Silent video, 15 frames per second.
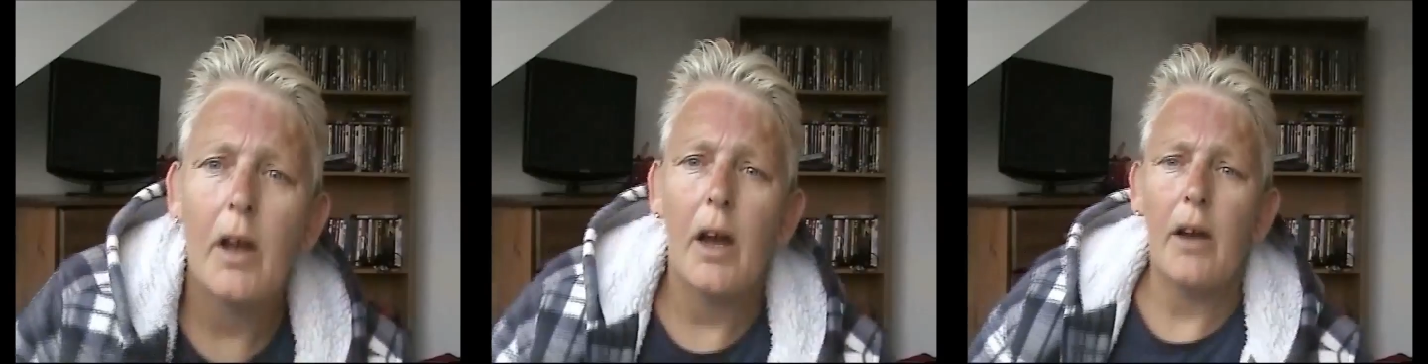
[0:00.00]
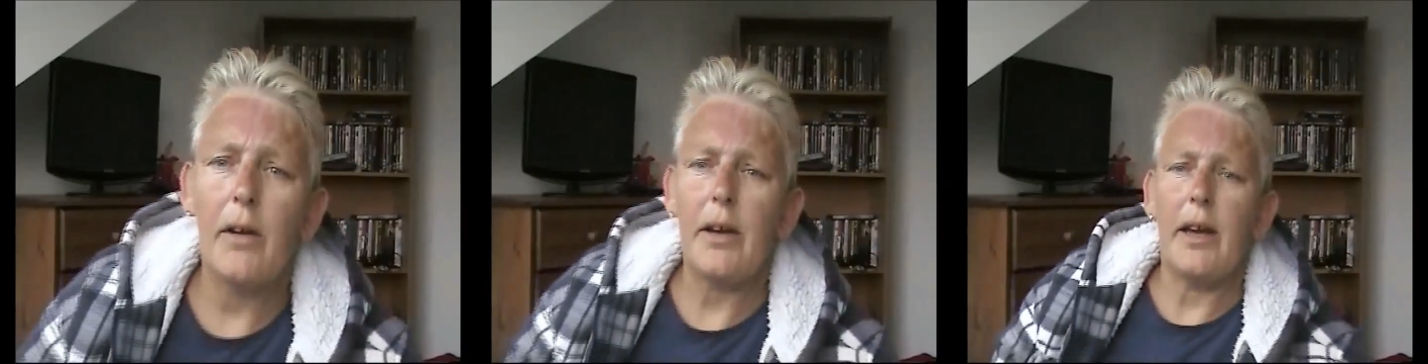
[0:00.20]

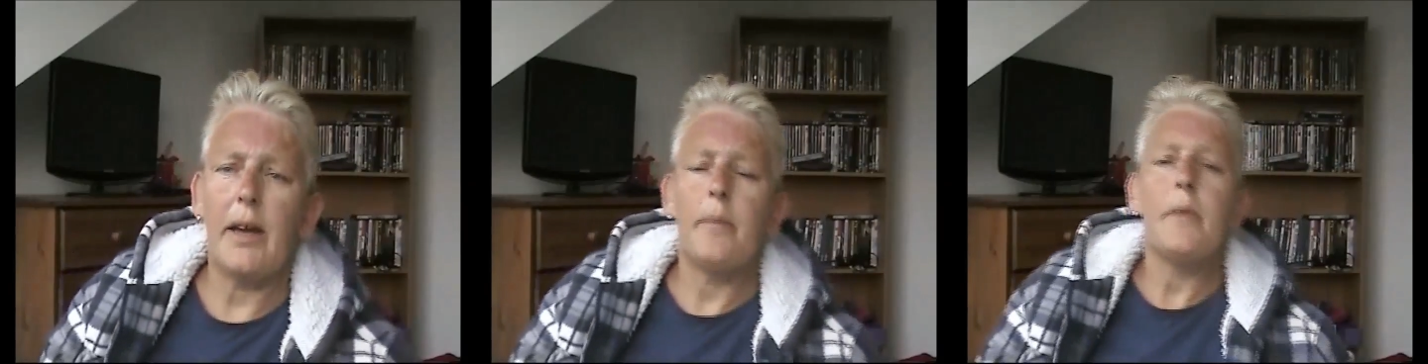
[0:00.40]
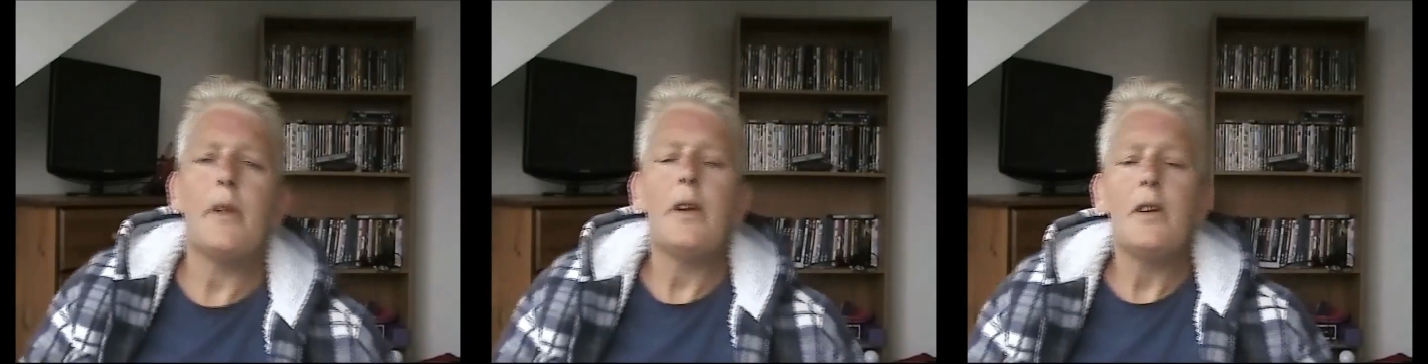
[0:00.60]
Okay,
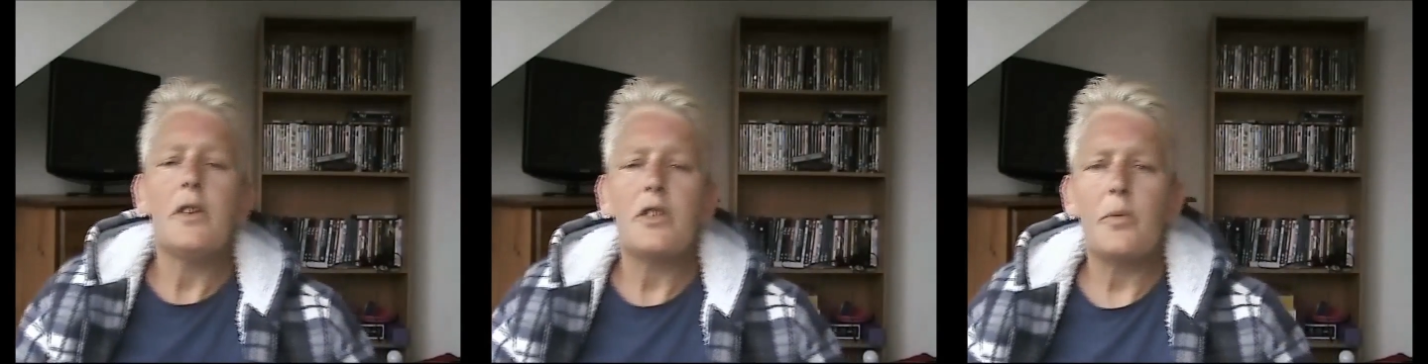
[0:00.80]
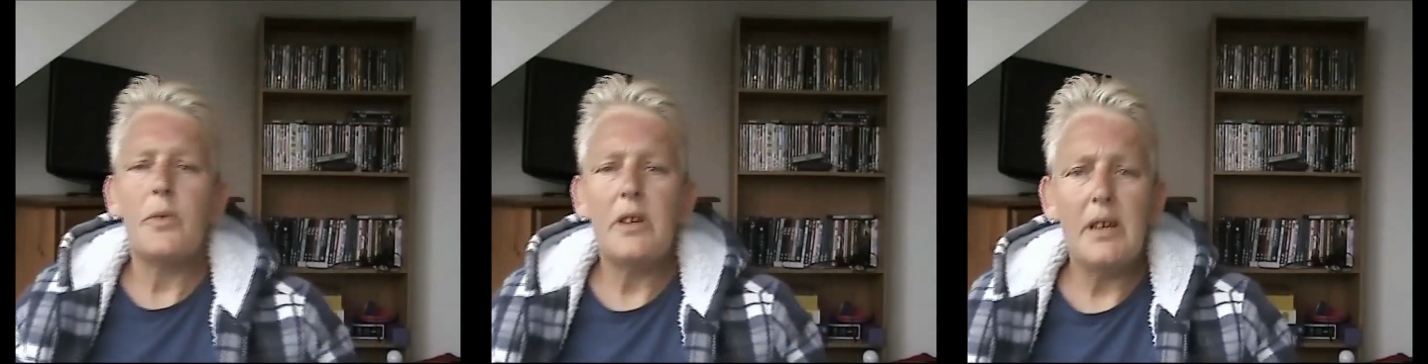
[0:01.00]

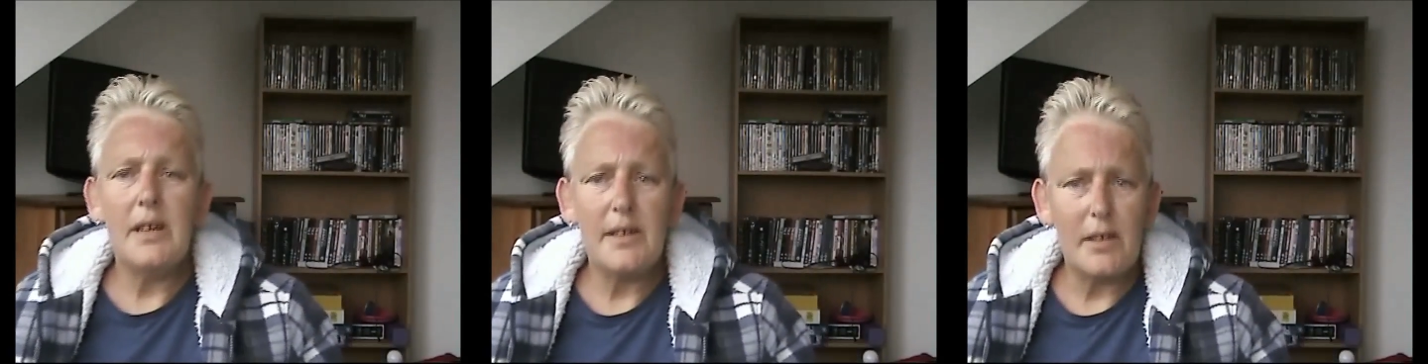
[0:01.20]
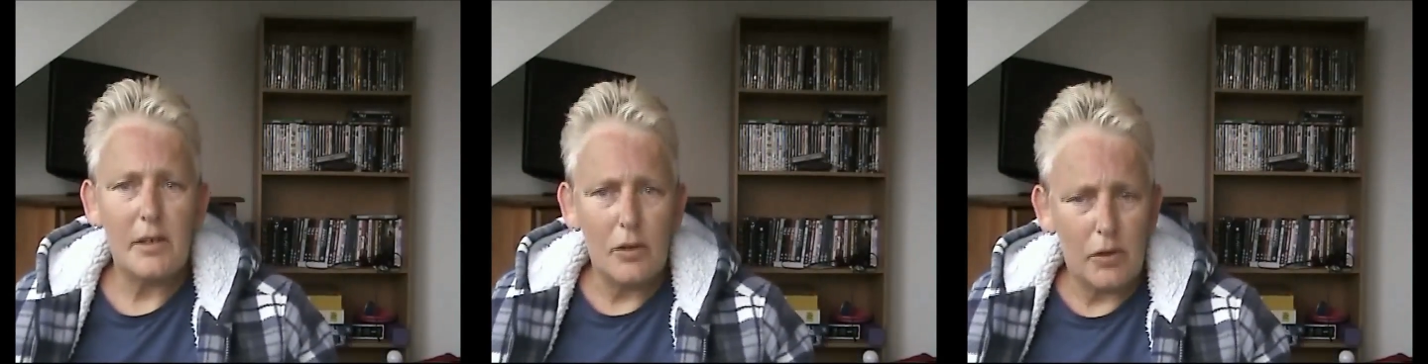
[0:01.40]
so we
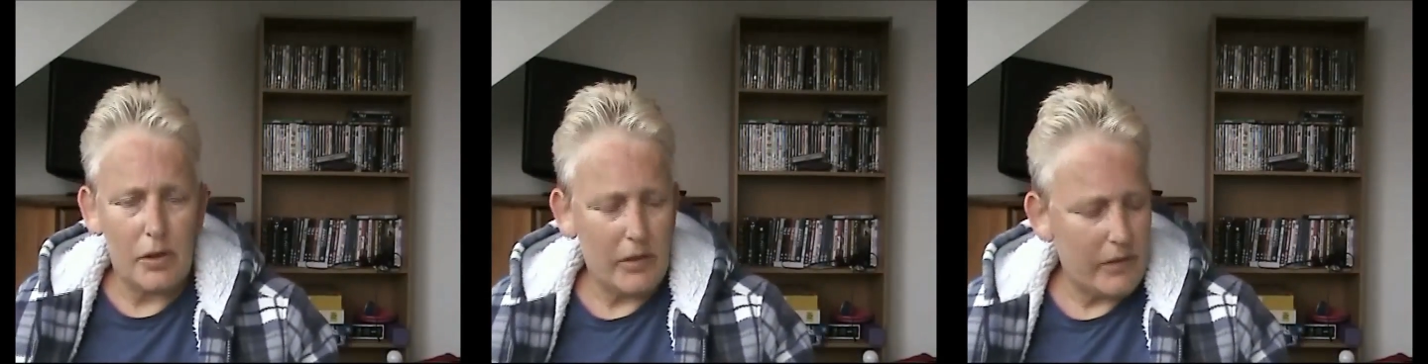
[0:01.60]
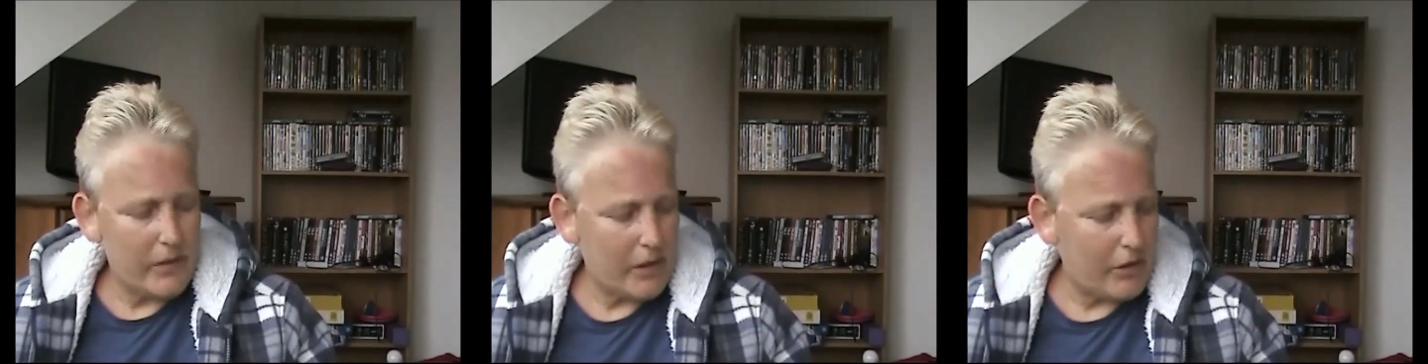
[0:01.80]
need to look
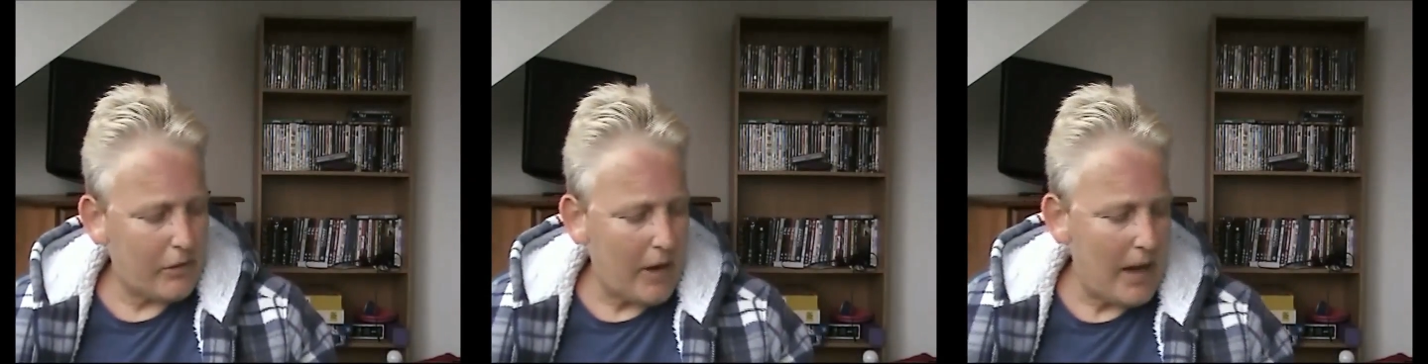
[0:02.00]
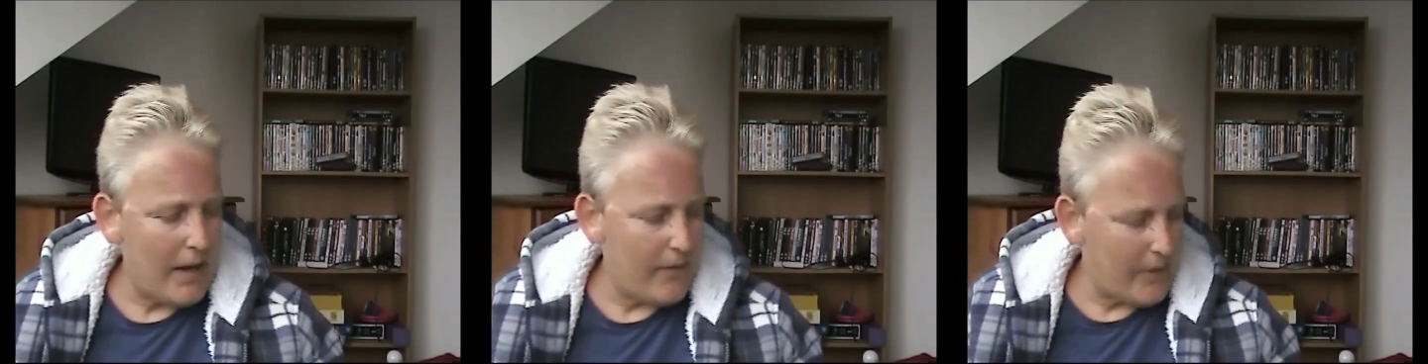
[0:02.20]
at the
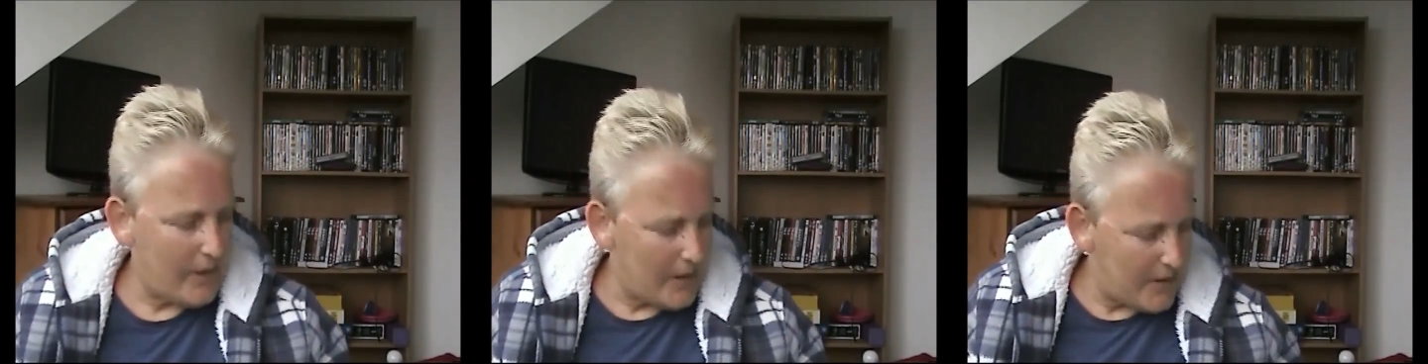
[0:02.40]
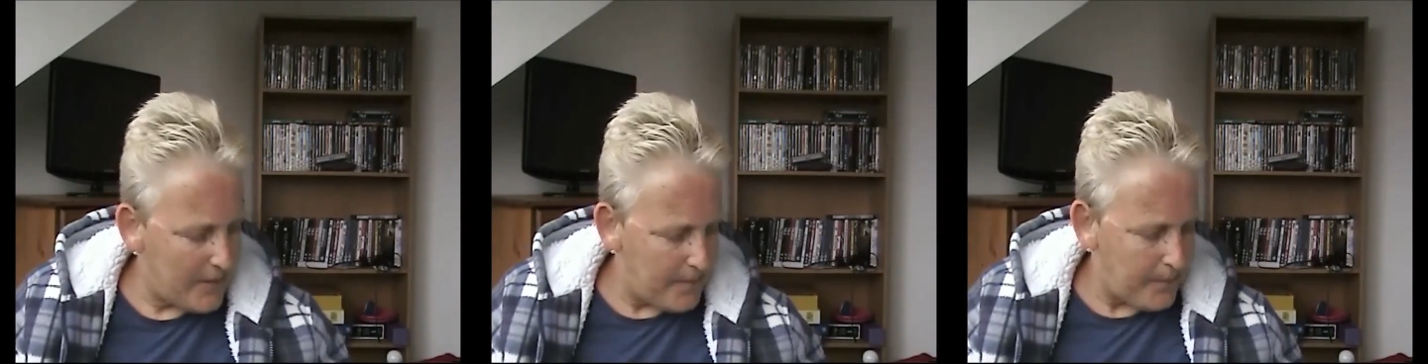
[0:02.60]

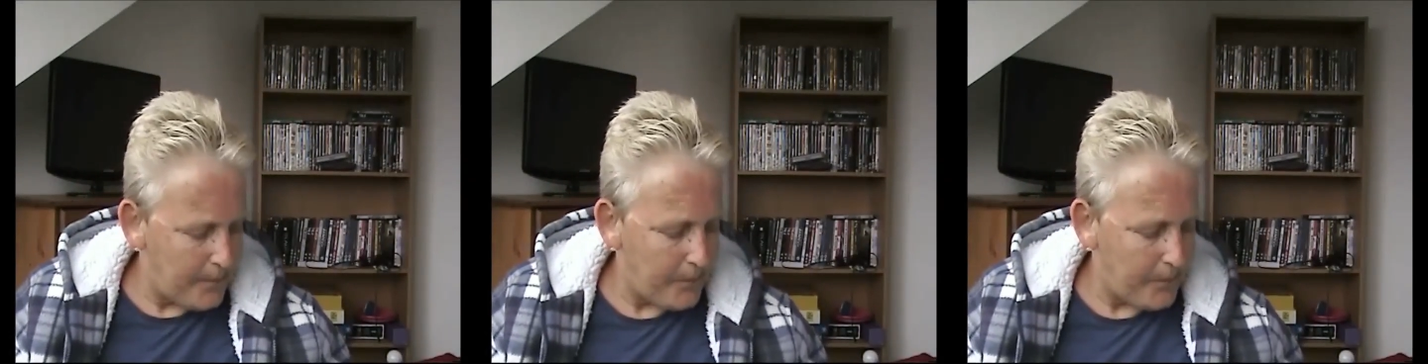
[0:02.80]
cravings.